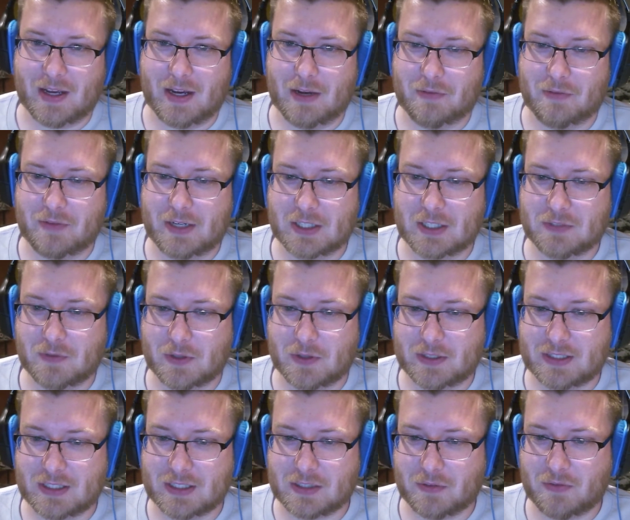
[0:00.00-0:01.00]
Phoenix
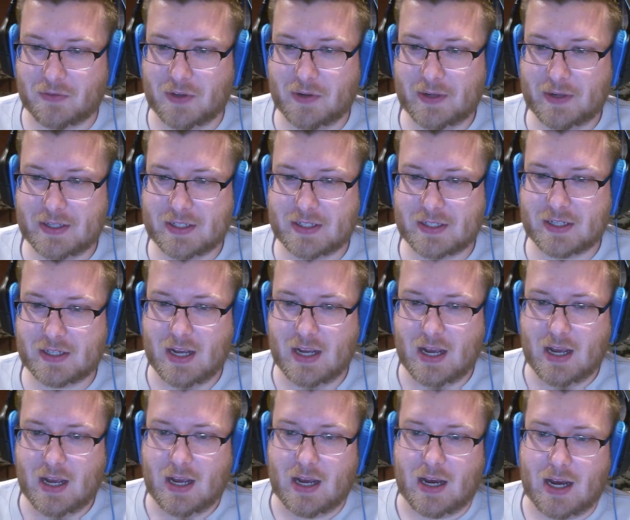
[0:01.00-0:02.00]
Force is the fewest.
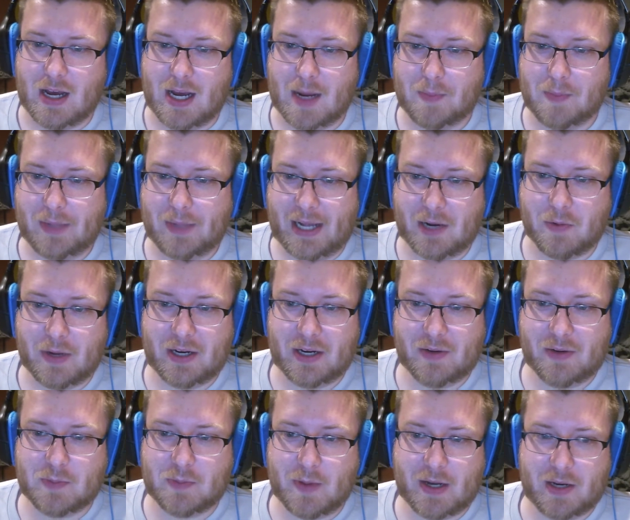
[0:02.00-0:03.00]
Black Widow
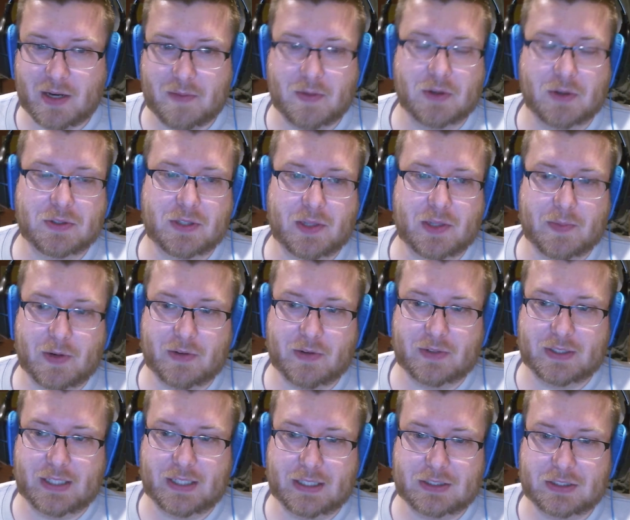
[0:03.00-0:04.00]
has been in most of the Marvel
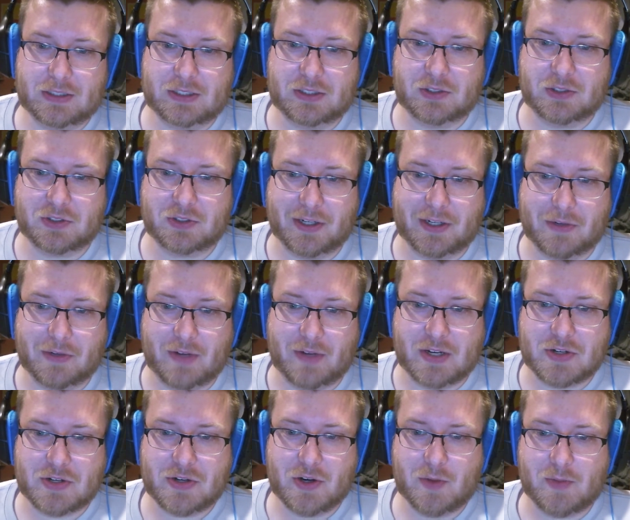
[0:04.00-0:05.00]
sets. She's usually an
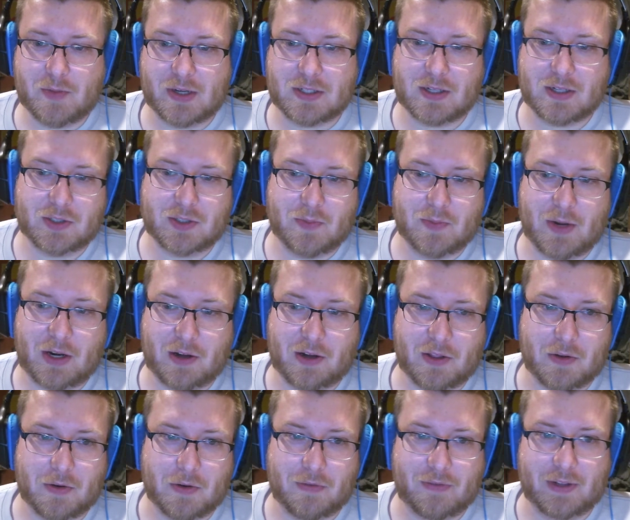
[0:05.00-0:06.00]
Avenger, but has also been
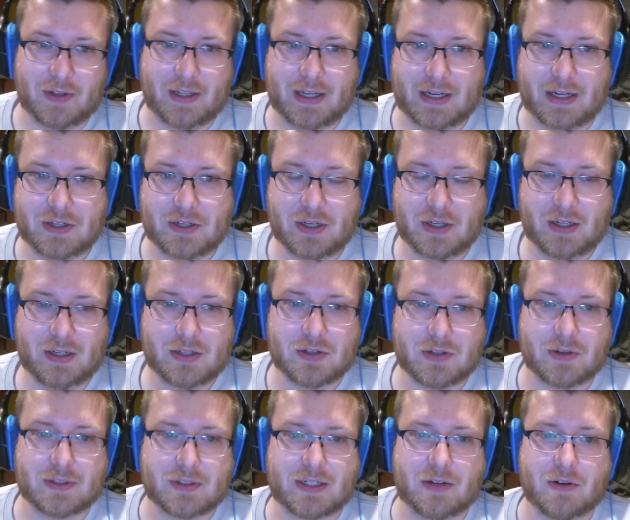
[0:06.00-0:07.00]
another affiliation.
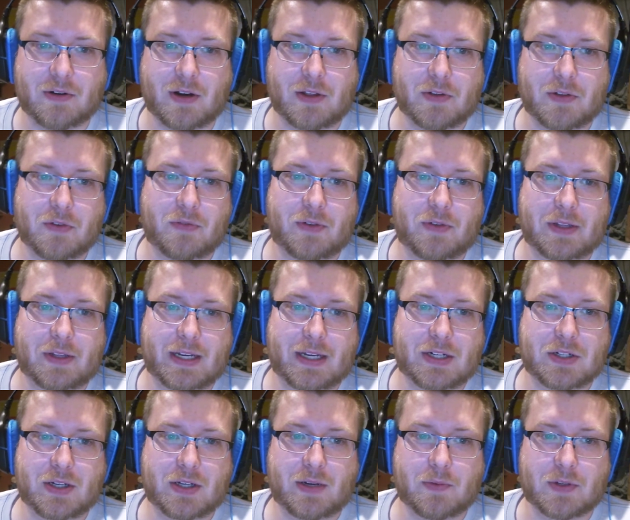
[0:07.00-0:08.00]
Turns out her other
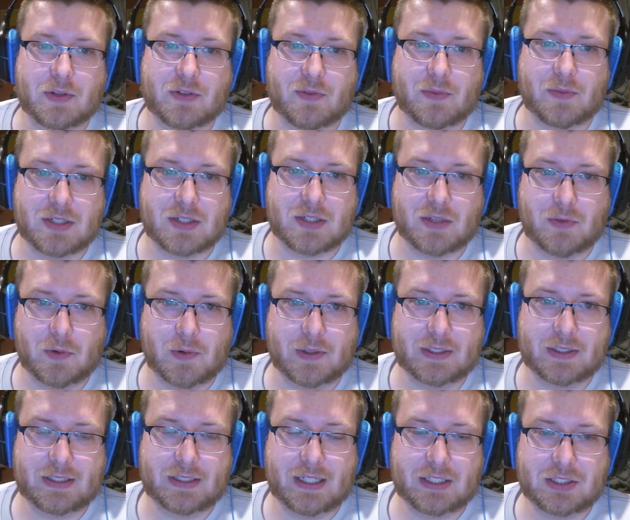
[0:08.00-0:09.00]
affiliation was from the Civil
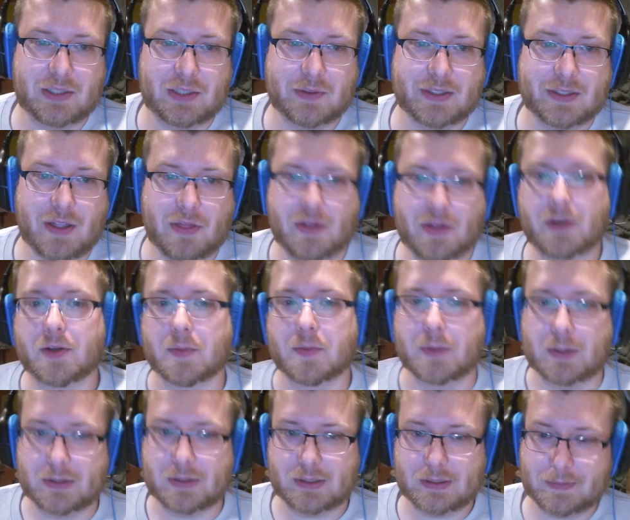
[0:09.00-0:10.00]
War set. She was a
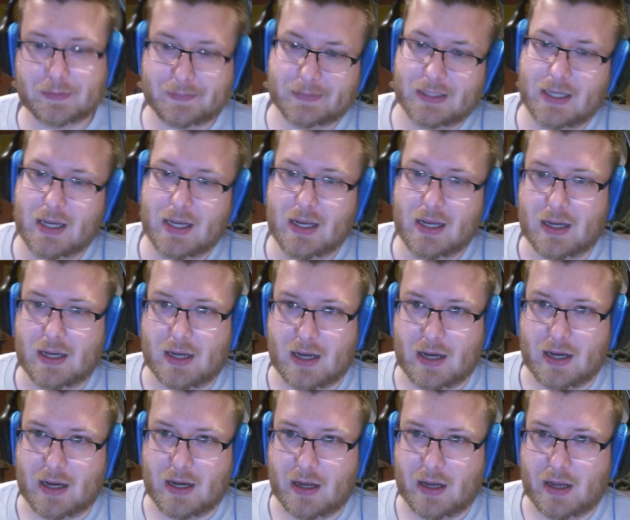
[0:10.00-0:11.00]
Thunderbolt.
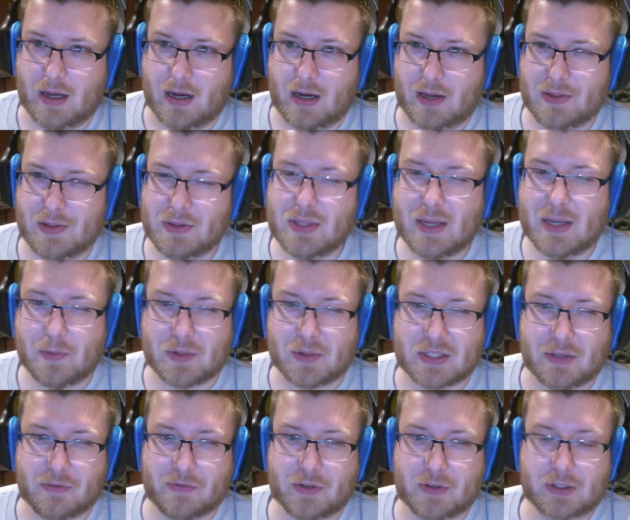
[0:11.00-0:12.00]
I think it was
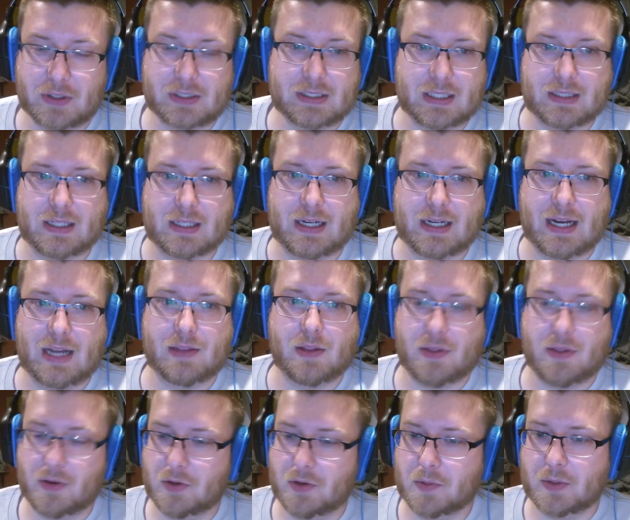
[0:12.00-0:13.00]
the first set that had the
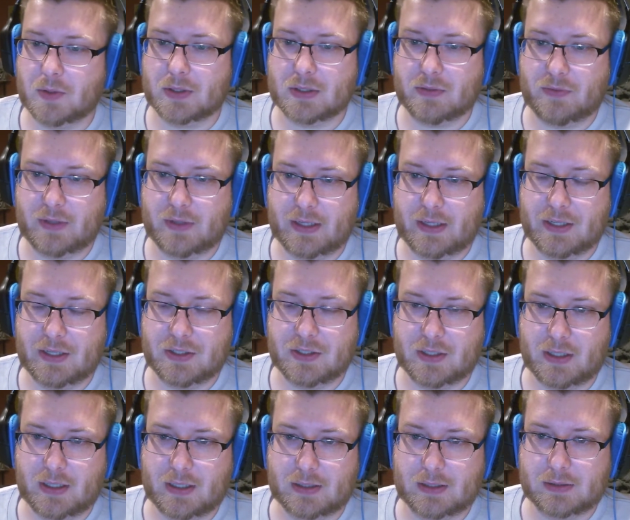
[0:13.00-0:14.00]
Thunderbolt affiliation
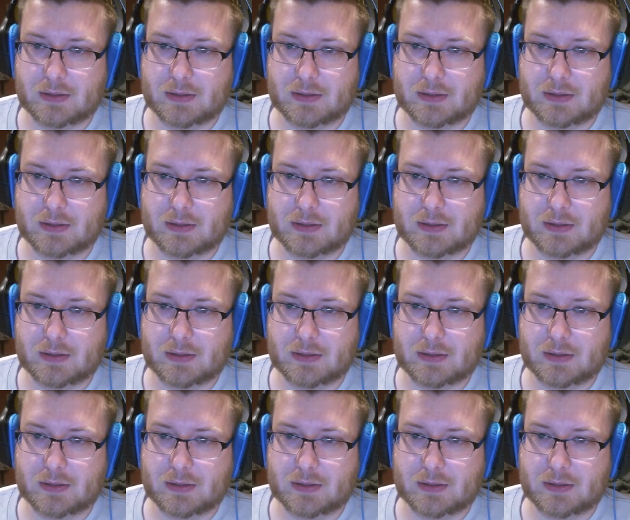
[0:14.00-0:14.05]
in it.